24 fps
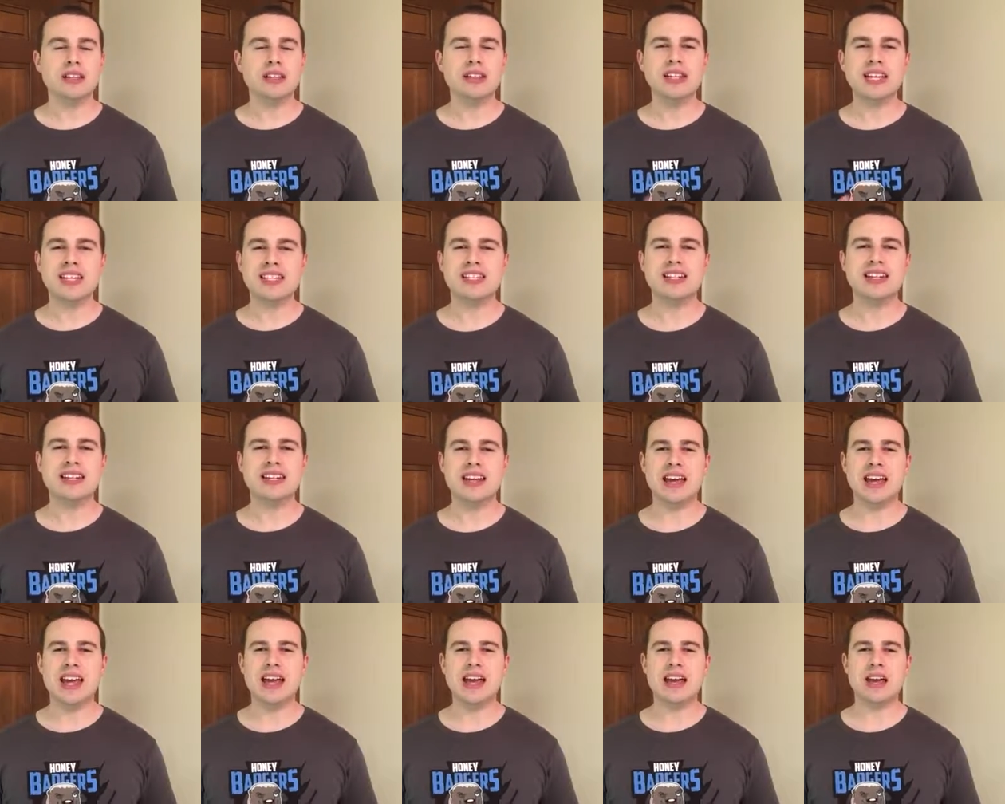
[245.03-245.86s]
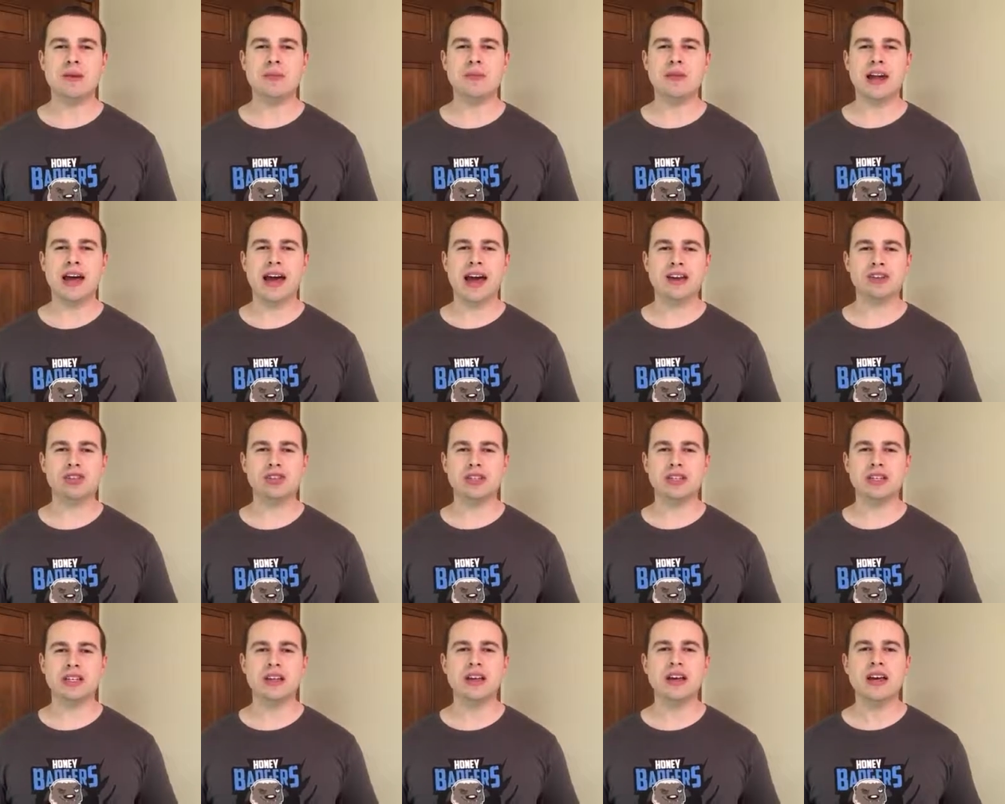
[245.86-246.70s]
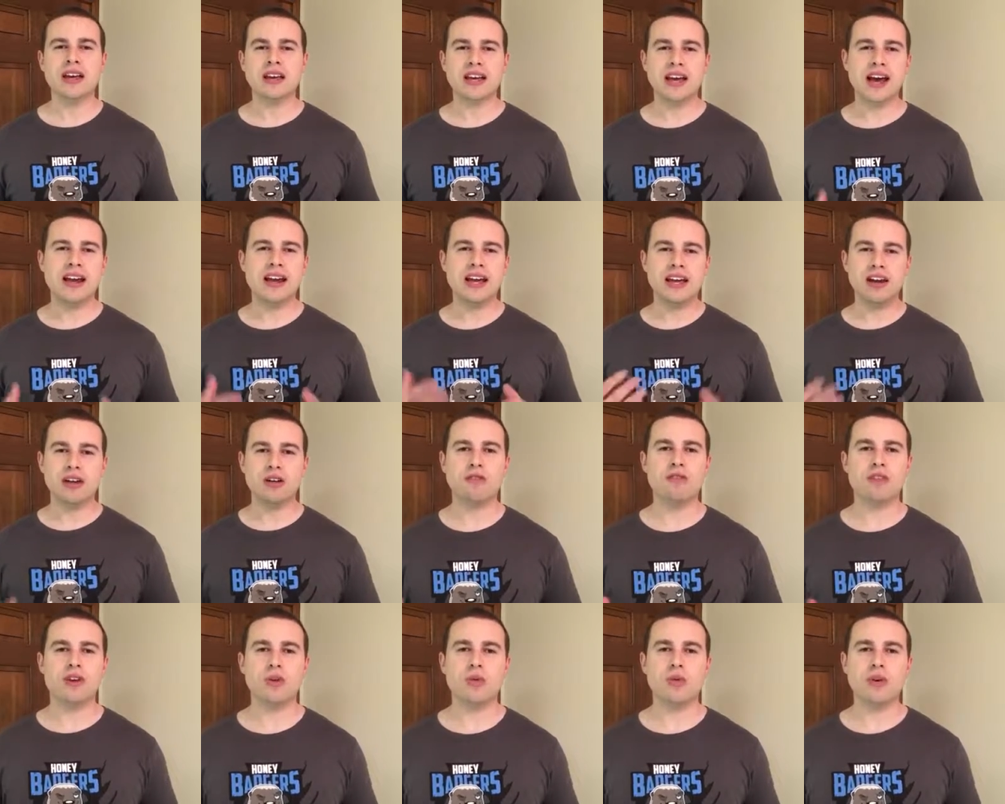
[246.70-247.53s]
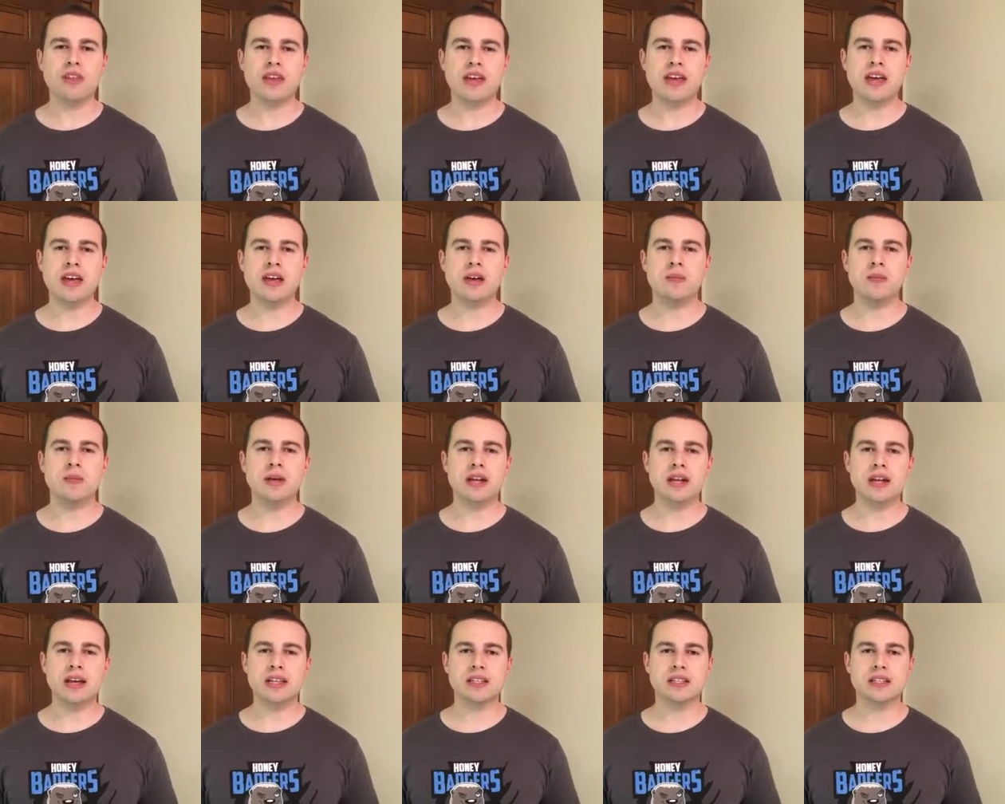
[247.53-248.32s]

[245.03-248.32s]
listening to him and i actually got an interview with him and,